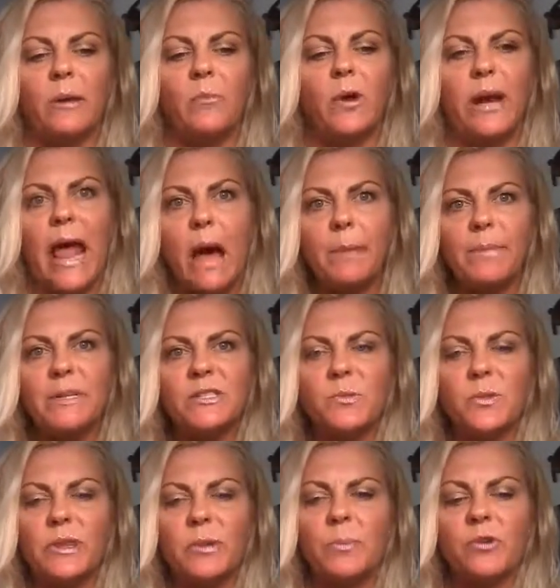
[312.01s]
And what happens
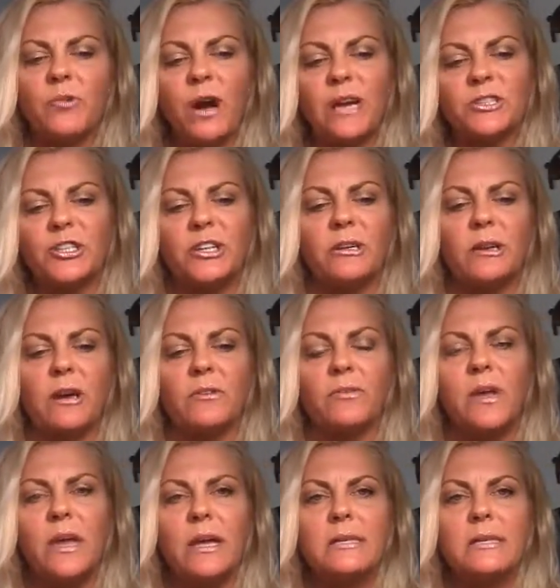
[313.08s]
with the progression of,